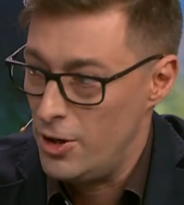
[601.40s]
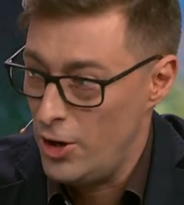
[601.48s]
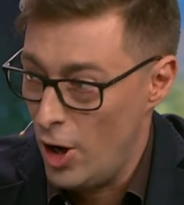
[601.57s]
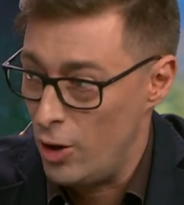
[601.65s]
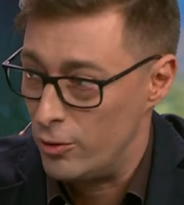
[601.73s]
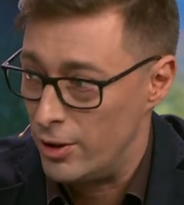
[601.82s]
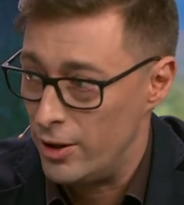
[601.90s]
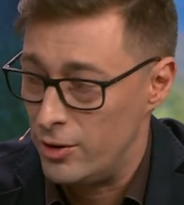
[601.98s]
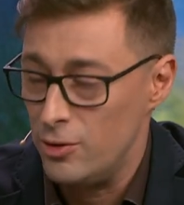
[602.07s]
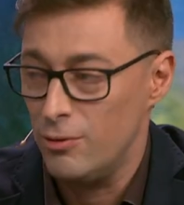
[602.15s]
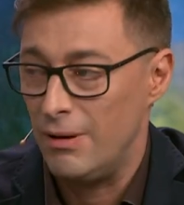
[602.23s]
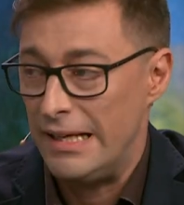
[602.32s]
know that
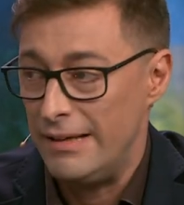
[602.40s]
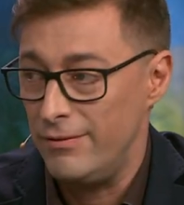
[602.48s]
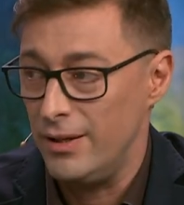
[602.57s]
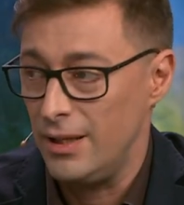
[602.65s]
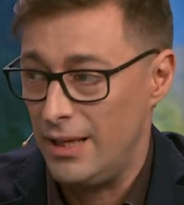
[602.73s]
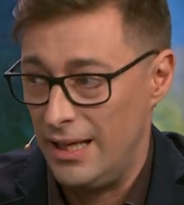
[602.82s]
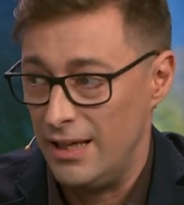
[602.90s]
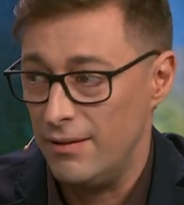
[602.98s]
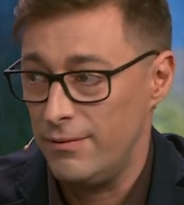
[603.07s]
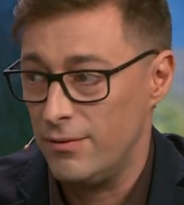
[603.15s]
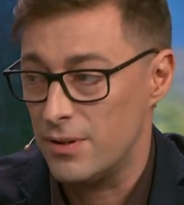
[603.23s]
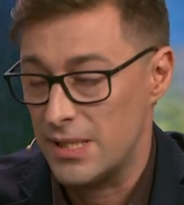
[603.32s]
you are leaving
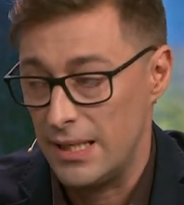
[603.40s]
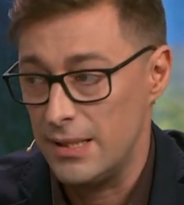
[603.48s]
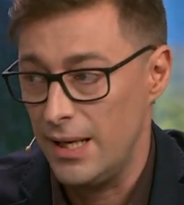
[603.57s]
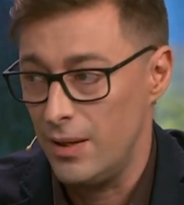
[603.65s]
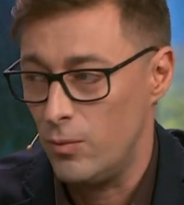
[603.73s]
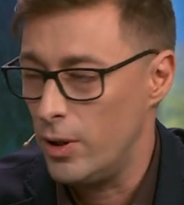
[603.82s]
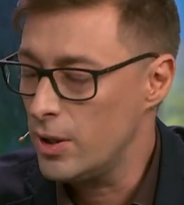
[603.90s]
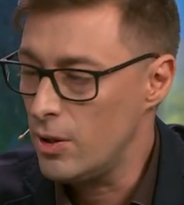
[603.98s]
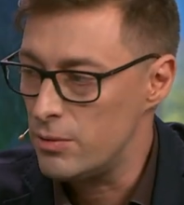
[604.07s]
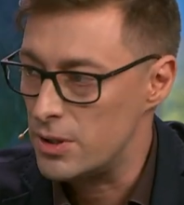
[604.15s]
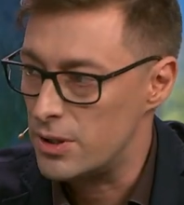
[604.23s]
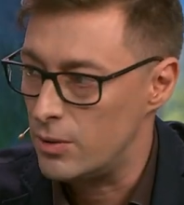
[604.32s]
Kyiv on Sunday. Where are you
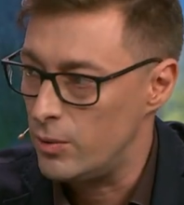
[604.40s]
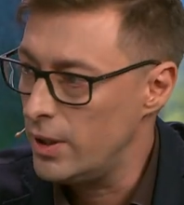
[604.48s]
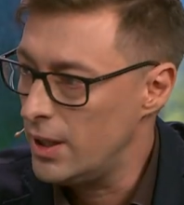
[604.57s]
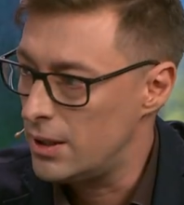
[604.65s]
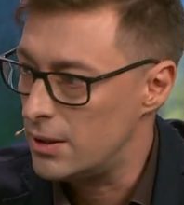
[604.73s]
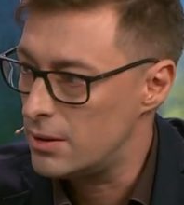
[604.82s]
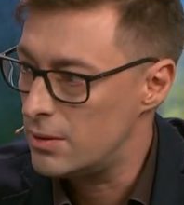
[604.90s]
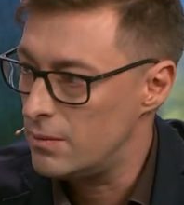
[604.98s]
going to? Where are you headed?